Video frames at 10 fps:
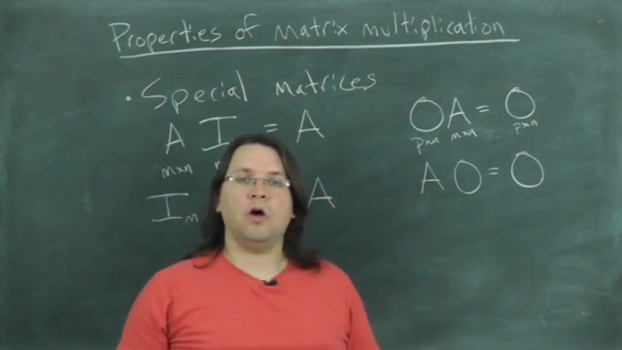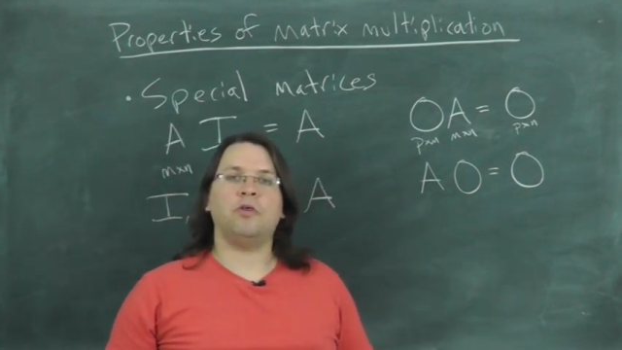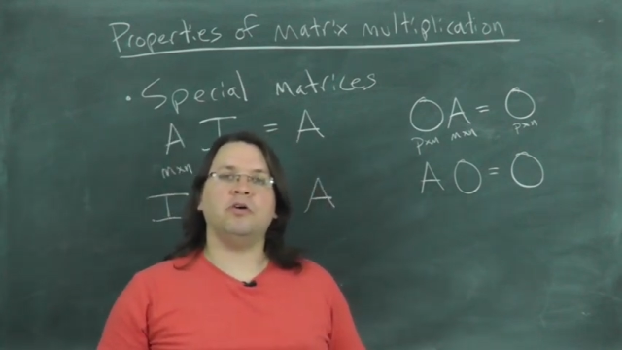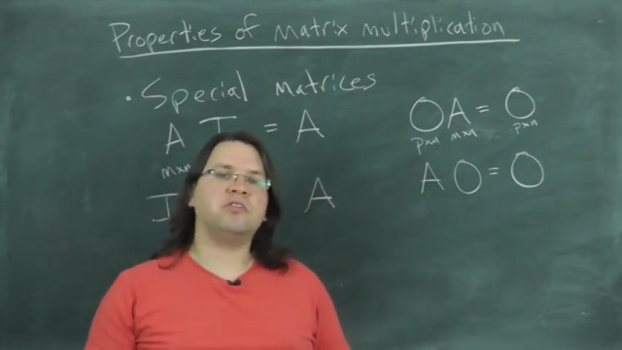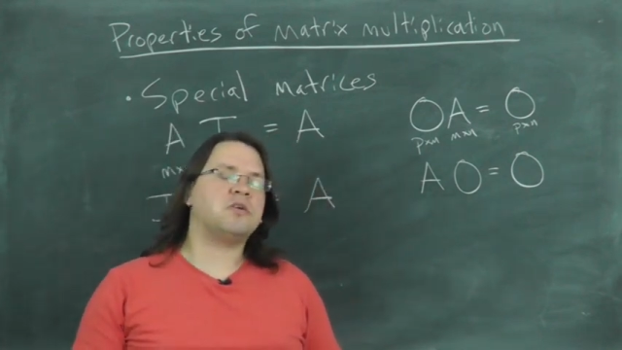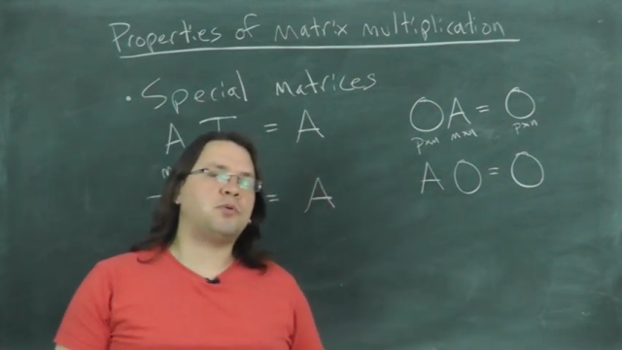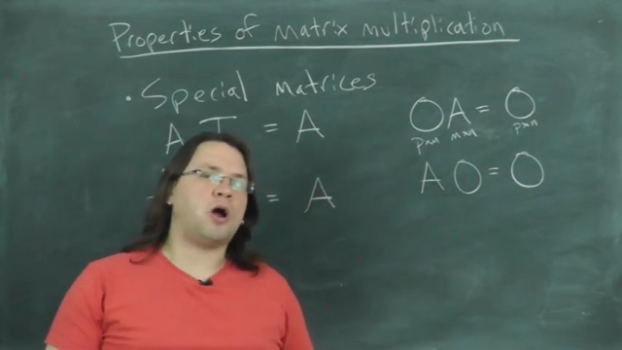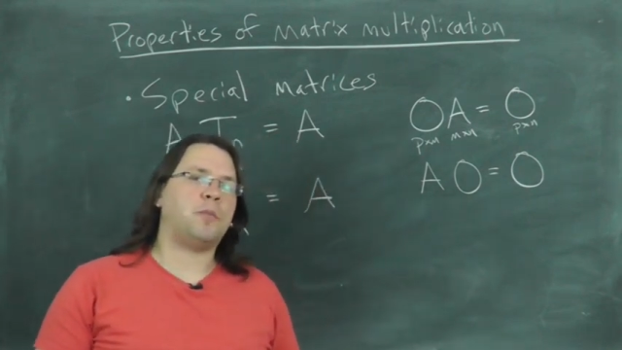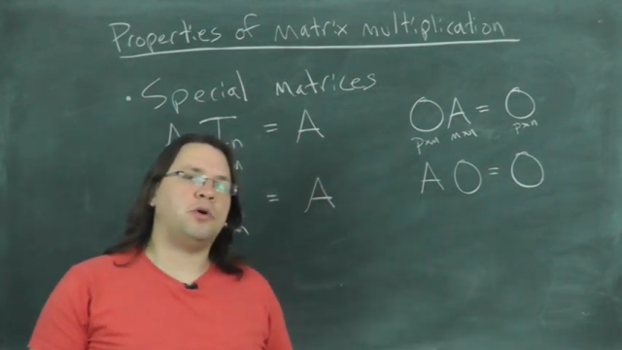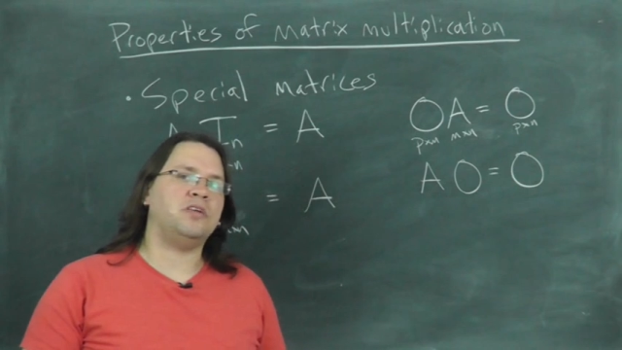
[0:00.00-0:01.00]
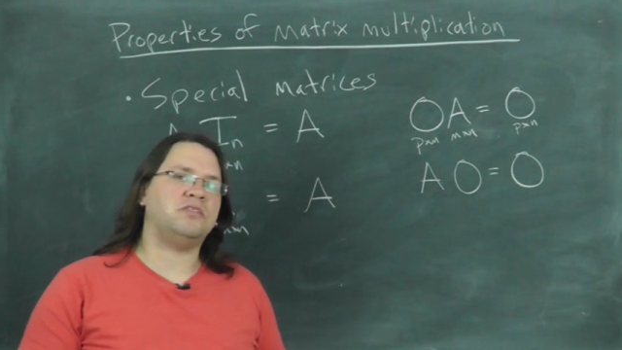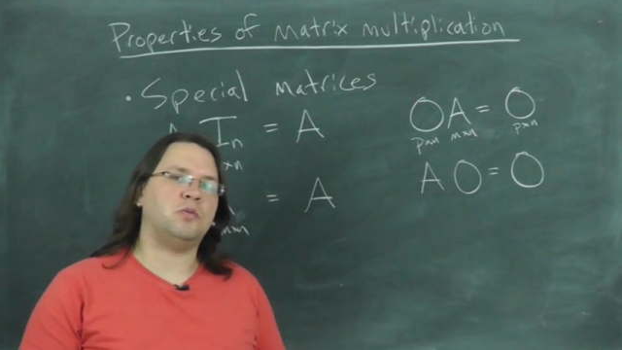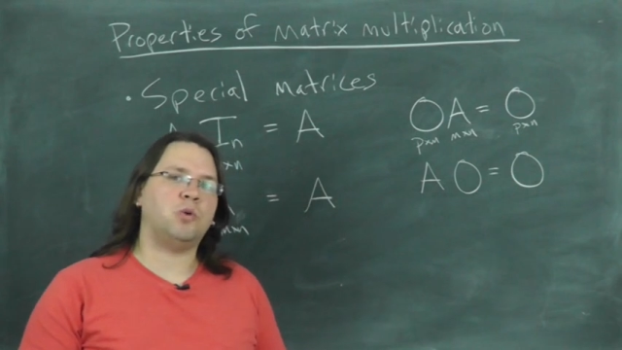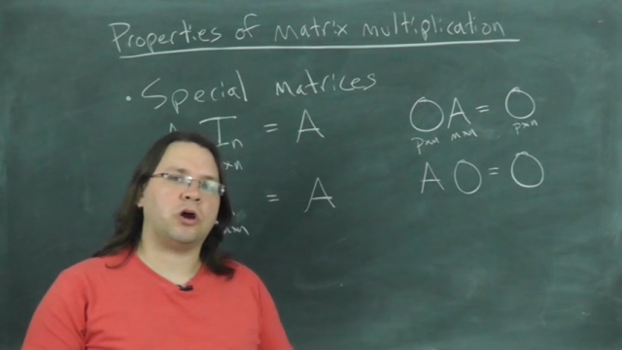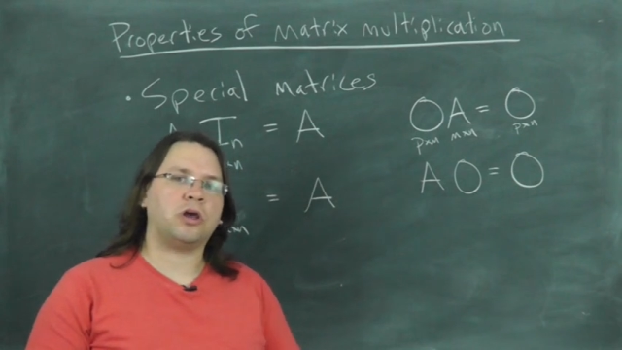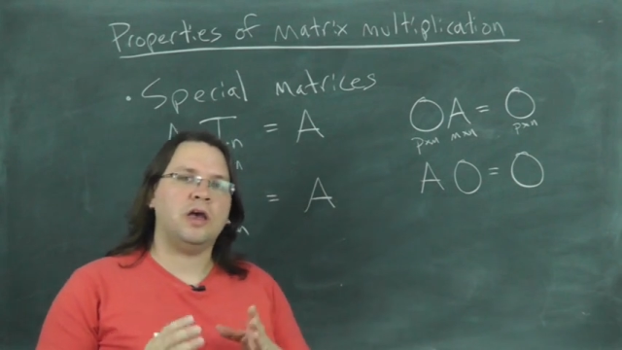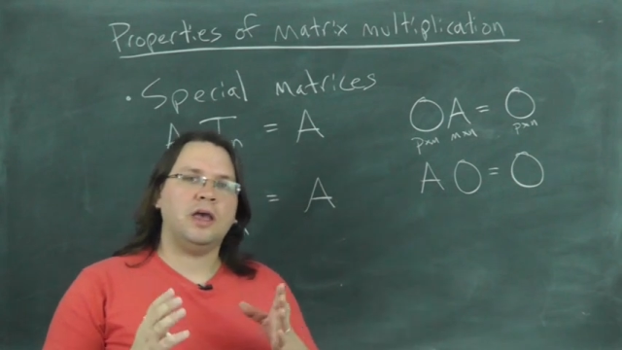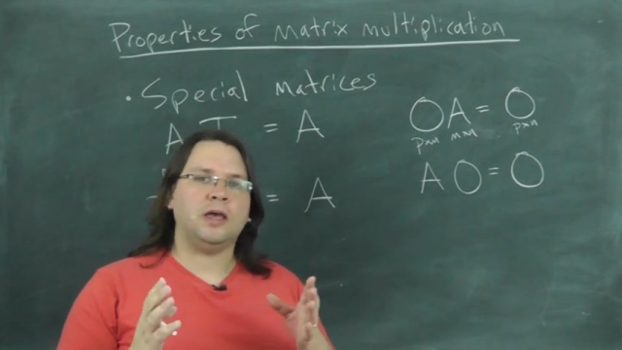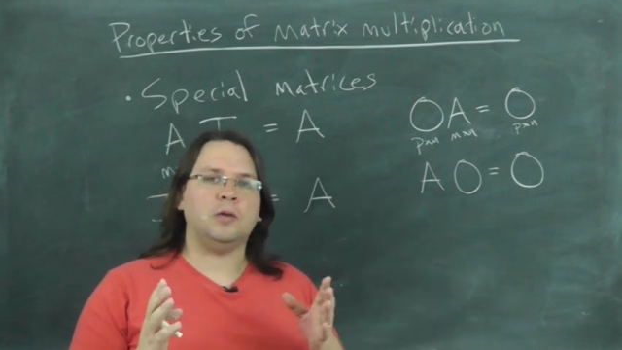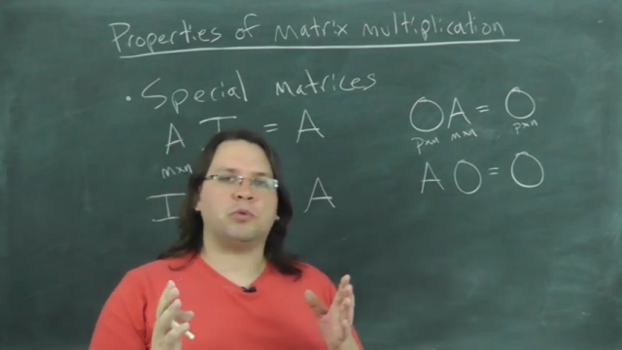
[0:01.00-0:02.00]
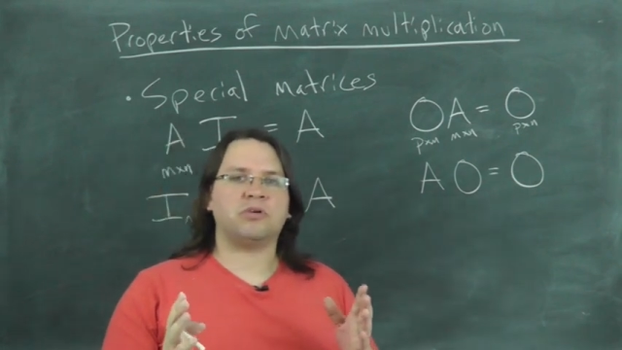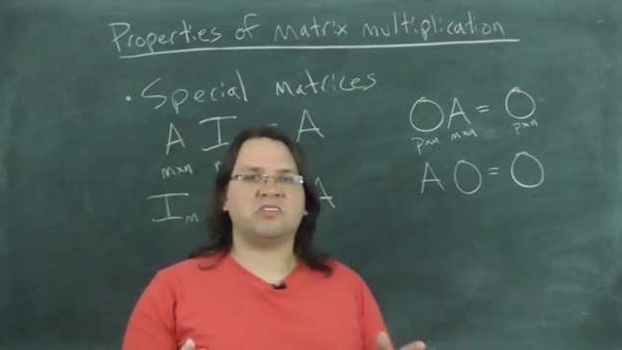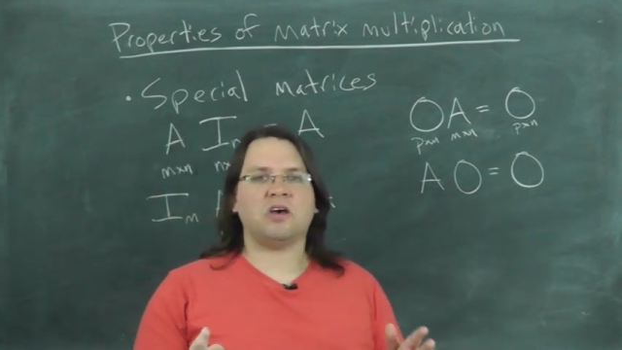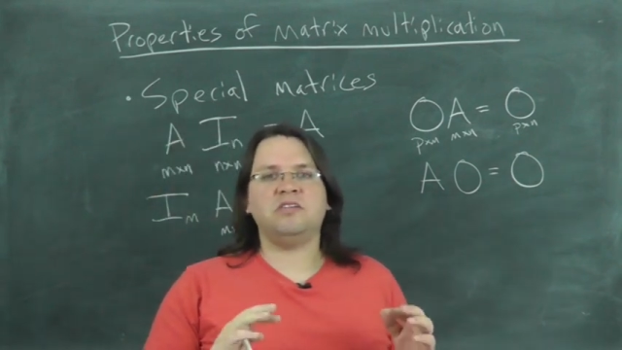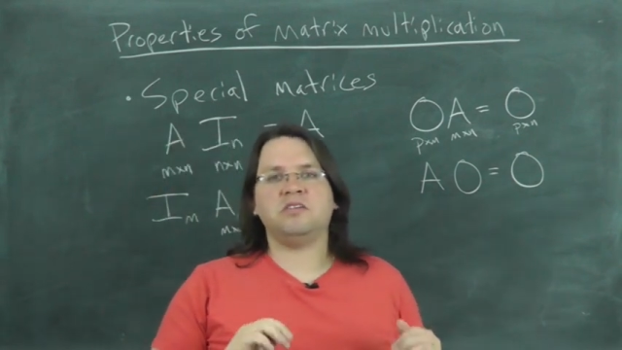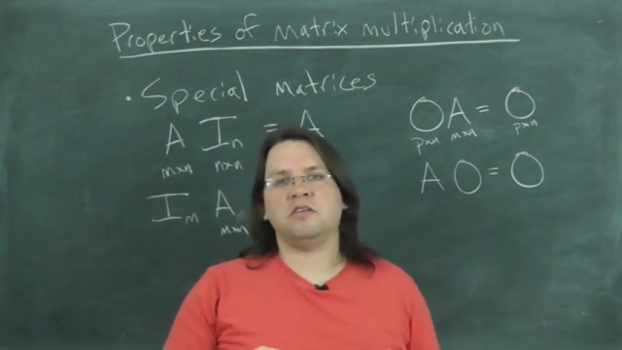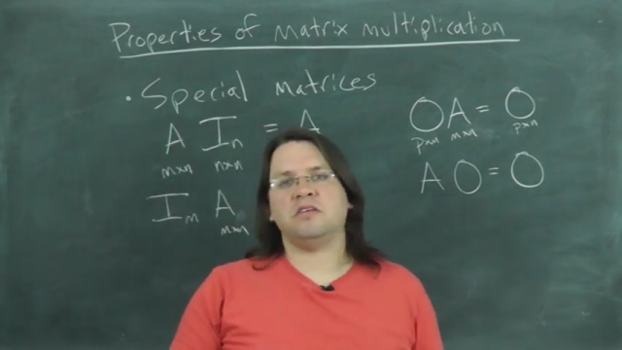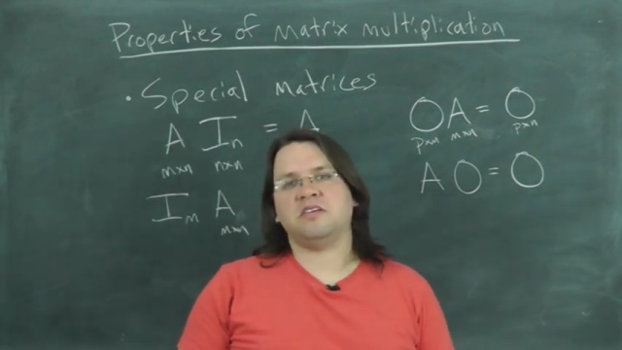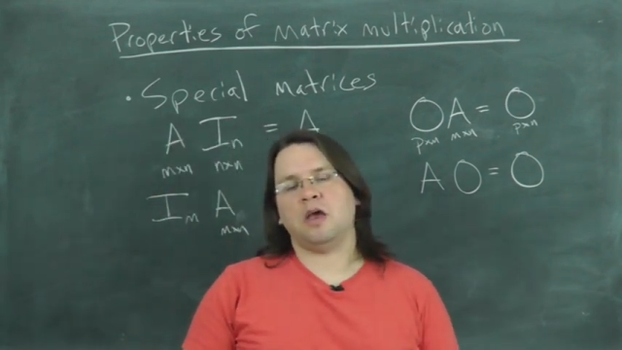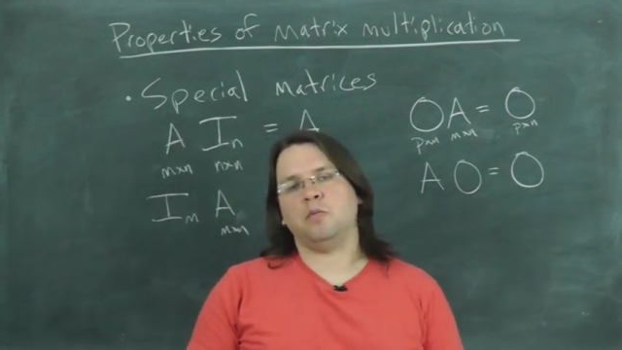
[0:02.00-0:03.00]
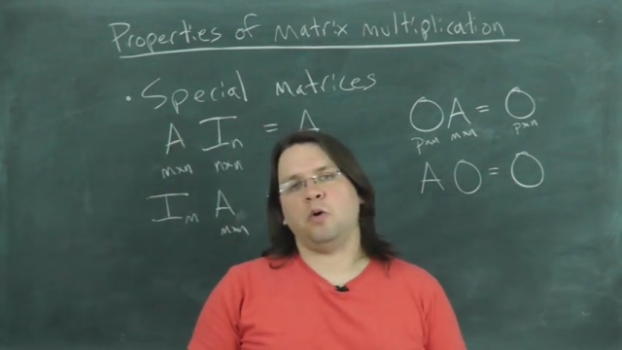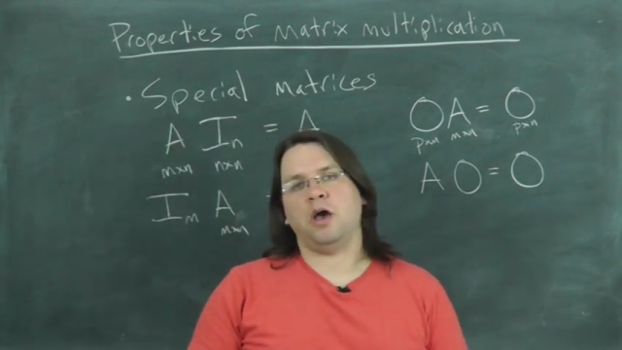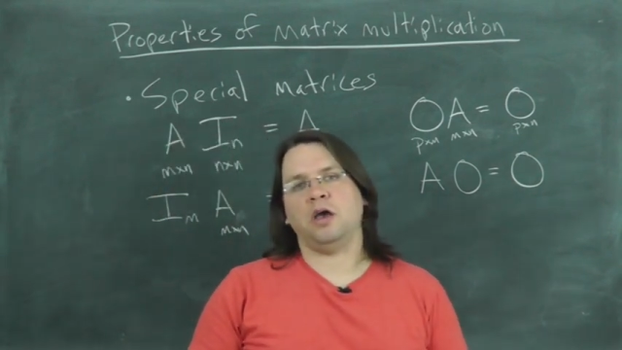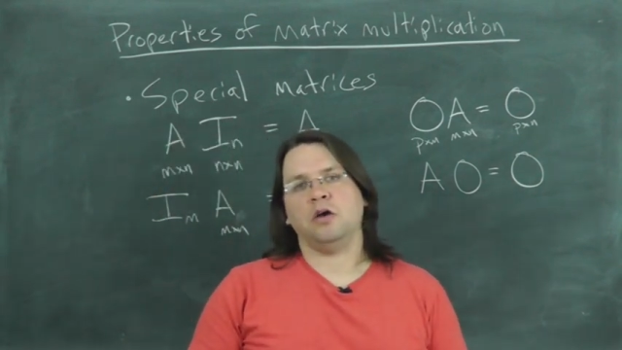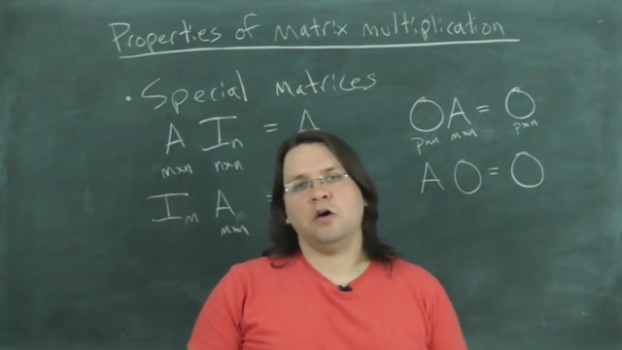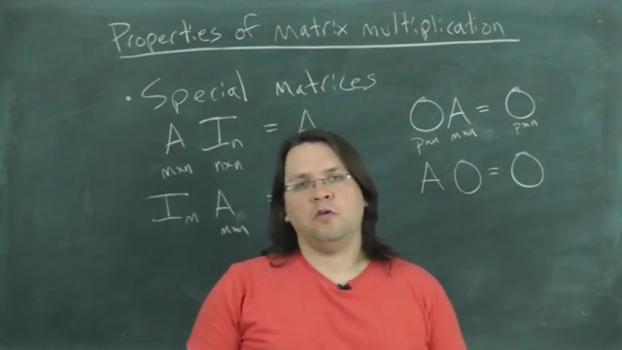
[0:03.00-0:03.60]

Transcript: Those are the properties that work in precisely the same way